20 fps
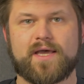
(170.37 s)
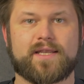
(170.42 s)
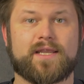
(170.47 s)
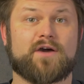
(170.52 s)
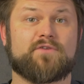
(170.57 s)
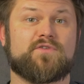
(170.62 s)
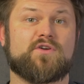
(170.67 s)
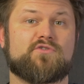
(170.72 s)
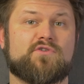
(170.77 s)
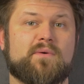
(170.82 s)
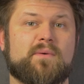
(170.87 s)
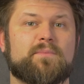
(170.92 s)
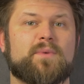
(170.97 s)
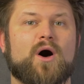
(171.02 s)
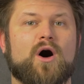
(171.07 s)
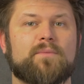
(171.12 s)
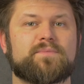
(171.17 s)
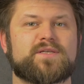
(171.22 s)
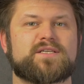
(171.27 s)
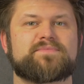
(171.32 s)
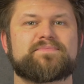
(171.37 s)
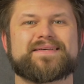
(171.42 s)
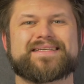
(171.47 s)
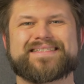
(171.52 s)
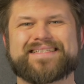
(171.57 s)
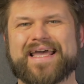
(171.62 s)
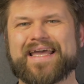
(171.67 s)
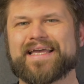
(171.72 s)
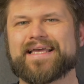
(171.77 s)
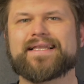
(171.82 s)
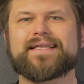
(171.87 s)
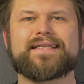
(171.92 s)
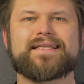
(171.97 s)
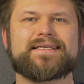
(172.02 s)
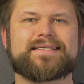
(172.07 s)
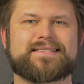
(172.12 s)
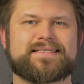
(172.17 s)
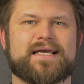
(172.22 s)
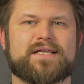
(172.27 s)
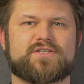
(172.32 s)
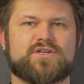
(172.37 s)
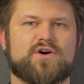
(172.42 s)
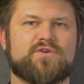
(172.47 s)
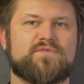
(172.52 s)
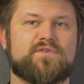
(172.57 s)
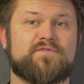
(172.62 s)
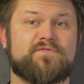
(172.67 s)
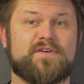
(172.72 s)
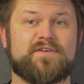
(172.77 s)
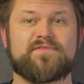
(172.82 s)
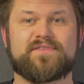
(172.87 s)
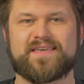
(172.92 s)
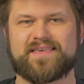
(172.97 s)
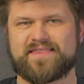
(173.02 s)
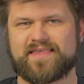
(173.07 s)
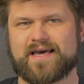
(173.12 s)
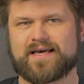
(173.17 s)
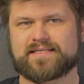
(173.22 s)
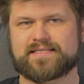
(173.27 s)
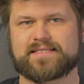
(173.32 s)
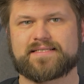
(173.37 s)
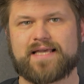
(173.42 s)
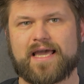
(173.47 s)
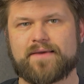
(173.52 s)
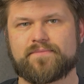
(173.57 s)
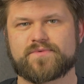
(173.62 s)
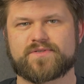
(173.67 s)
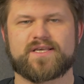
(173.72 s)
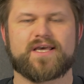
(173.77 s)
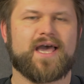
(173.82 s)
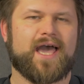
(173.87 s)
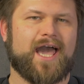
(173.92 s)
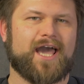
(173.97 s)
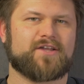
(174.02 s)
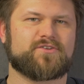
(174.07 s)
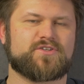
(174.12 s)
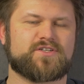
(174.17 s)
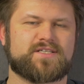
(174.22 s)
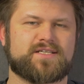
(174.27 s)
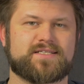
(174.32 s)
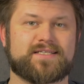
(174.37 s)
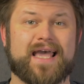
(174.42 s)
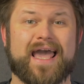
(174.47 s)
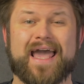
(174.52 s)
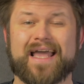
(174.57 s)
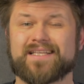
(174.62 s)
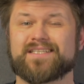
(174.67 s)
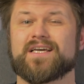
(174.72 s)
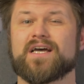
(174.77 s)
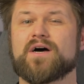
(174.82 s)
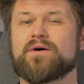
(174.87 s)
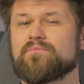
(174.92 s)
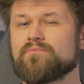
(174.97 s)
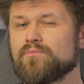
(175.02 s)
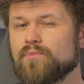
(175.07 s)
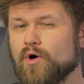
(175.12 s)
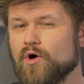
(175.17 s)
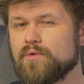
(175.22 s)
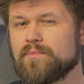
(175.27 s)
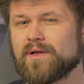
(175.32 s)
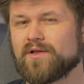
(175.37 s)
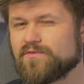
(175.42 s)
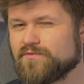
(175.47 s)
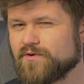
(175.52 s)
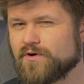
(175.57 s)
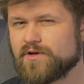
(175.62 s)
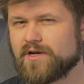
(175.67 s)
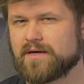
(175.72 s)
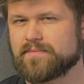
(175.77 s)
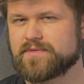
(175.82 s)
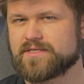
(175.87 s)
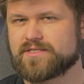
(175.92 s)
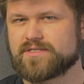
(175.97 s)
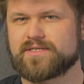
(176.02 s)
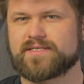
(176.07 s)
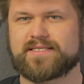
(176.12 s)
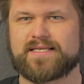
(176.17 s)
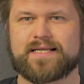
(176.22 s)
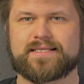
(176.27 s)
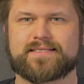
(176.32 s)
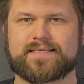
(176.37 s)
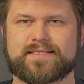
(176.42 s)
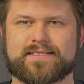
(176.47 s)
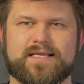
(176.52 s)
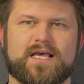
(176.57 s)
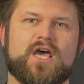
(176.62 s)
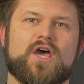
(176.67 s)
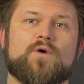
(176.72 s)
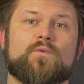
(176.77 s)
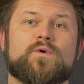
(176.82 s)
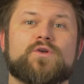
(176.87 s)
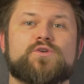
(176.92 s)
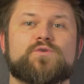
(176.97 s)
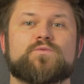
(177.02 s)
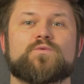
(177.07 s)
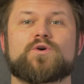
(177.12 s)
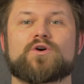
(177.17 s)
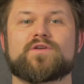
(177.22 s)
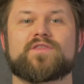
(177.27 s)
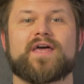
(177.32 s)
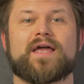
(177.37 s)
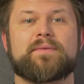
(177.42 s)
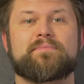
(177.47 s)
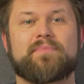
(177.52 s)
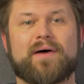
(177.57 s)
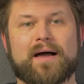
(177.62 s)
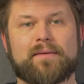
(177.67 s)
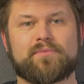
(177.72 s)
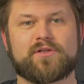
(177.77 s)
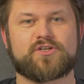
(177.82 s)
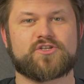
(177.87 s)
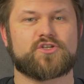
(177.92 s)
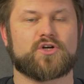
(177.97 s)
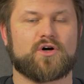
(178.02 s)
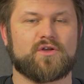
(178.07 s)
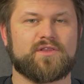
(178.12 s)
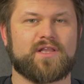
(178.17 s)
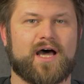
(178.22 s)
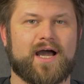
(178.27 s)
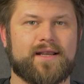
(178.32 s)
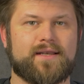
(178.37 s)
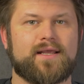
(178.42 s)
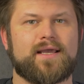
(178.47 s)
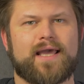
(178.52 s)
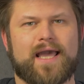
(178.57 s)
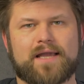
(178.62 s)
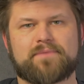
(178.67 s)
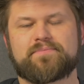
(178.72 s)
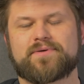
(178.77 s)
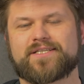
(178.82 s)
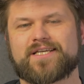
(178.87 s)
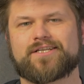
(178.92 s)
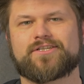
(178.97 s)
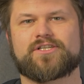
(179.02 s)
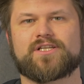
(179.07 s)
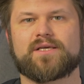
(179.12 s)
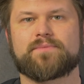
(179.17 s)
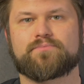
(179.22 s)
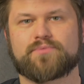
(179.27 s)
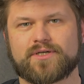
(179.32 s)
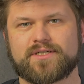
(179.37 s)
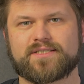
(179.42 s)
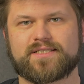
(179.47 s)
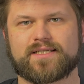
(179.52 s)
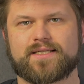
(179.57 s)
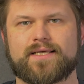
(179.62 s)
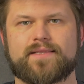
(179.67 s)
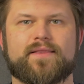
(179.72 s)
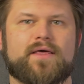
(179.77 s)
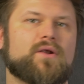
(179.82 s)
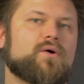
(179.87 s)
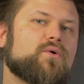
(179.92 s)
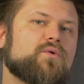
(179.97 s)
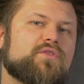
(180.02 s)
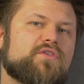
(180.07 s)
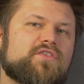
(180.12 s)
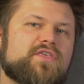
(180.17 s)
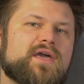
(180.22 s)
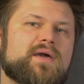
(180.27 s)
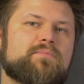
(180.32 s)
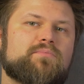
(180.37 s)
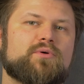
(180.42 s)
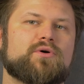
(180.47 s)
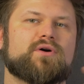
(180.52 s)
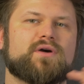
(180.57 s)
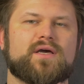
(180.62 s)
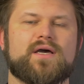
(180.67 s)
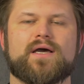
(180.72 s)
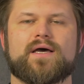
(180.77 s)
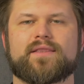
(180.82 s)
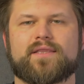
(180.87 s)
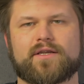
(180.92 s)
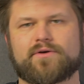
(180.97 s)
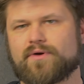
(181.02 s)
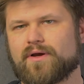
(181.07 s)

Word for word: Now, if you remember, Optus mistakenly sent over 50,000 names, addresses, and mobile phone numbers to Sensis which were then published online and potentially printed in an old thick book that